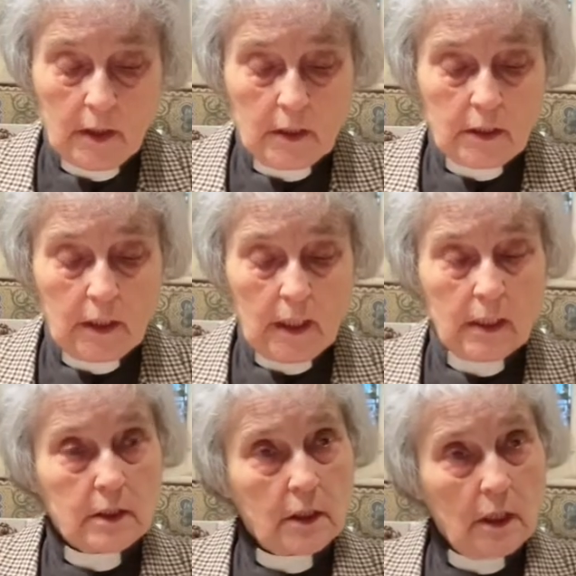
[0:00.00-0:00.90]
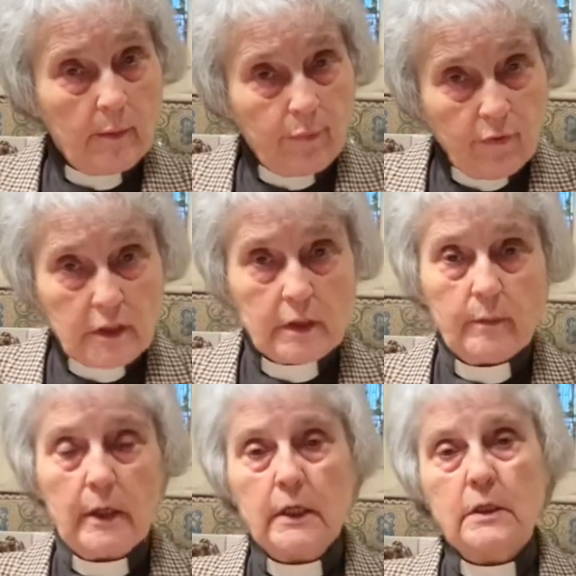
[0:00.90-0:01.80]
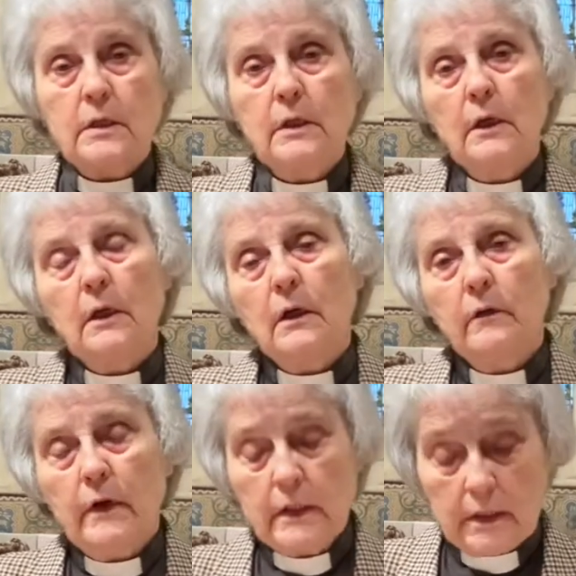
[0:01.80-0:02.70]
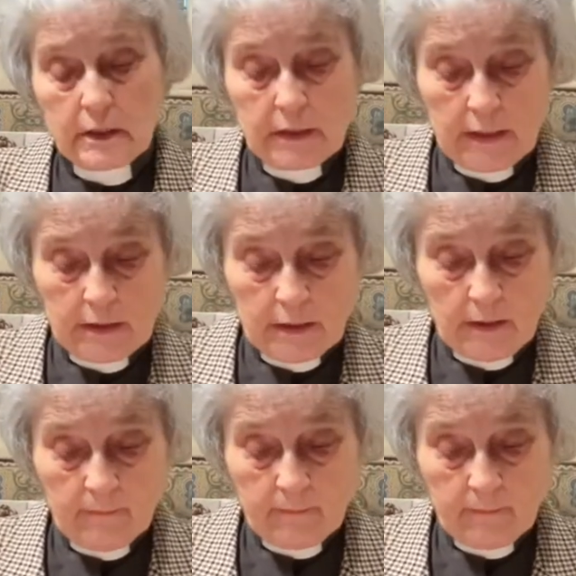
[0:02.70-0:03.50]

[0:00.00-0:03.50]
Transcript: to get to their present place of understanding.